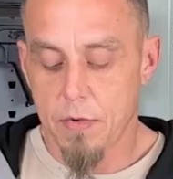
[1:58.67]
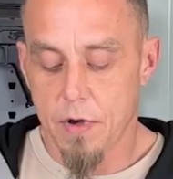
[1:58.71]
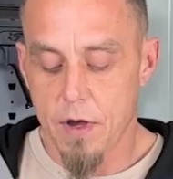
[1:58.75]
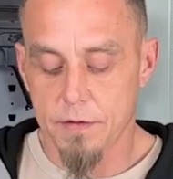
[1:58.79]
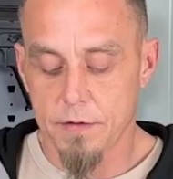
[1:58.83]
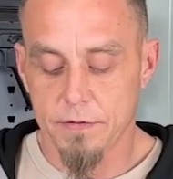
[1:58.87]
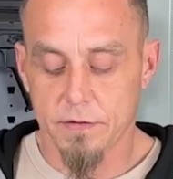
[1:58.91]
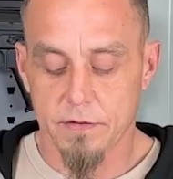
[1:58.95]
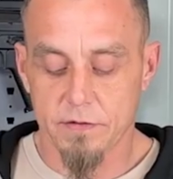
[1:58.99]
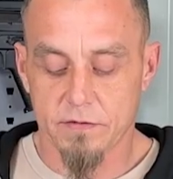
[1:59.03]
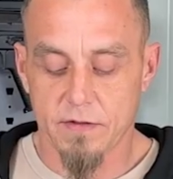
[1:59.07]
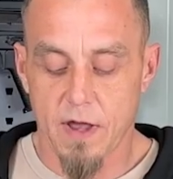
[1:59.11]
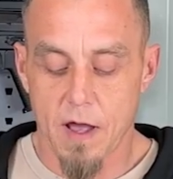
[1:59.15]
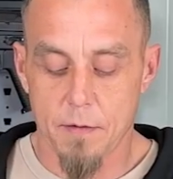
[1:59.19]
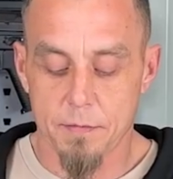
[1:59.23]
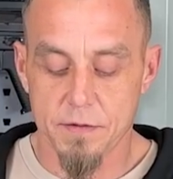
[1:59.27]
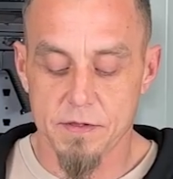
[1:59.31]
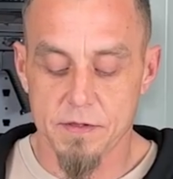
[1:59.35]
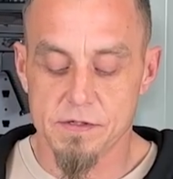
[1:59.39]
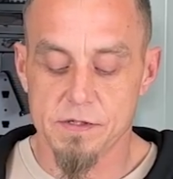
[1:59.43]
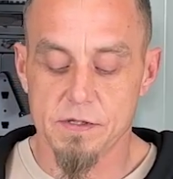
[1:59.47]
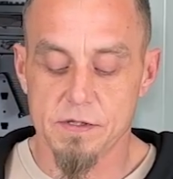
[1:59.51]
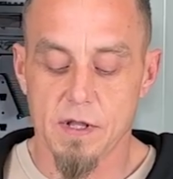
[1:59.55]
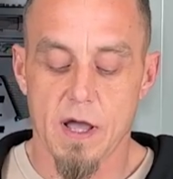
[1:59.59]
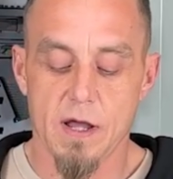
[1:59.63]
on the top of
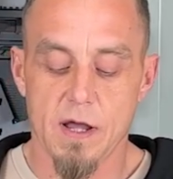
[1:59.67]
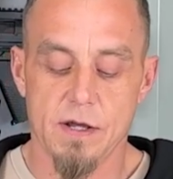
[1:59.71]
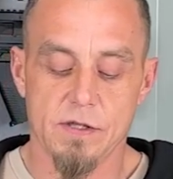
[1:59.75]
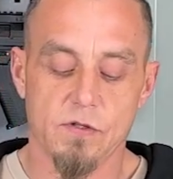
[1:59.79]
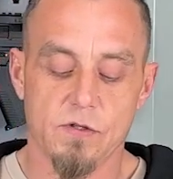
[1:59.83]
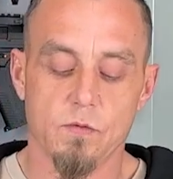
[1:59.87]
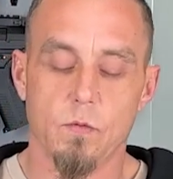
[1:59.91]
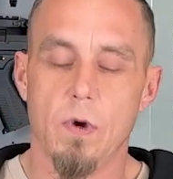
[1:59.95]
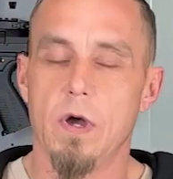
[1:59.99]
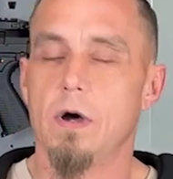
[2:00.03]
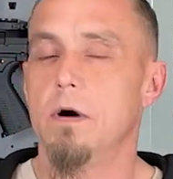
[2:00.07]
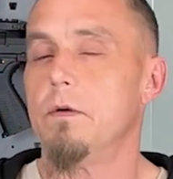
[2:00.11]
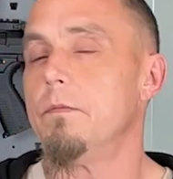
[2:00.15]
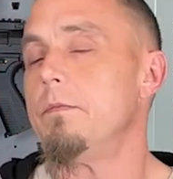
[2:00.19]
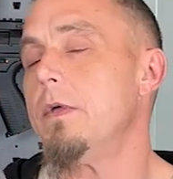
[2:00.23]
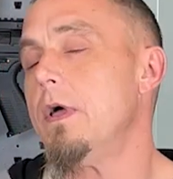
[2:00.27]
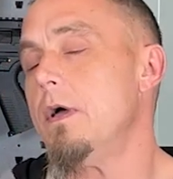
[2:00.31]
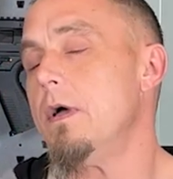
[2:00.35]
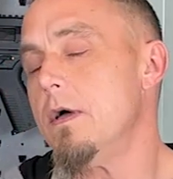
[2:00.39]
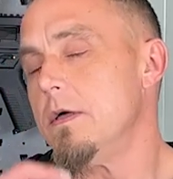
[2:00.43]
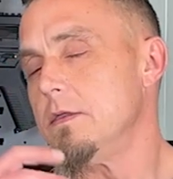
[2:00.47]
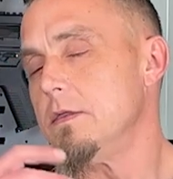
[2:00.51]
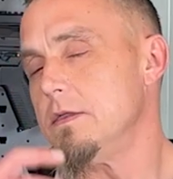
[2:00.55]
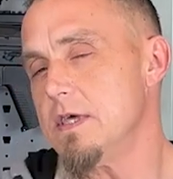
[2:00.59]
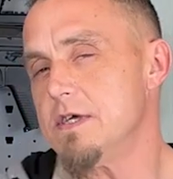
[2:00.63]
the slide as well.
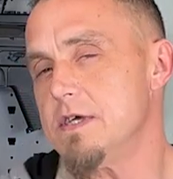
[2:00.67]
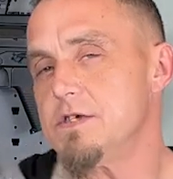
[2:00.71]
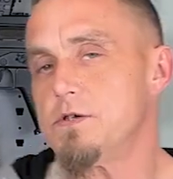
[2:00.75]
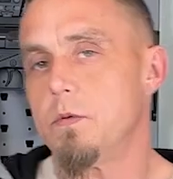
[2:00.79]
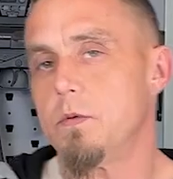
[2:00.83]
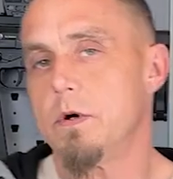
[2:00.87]
This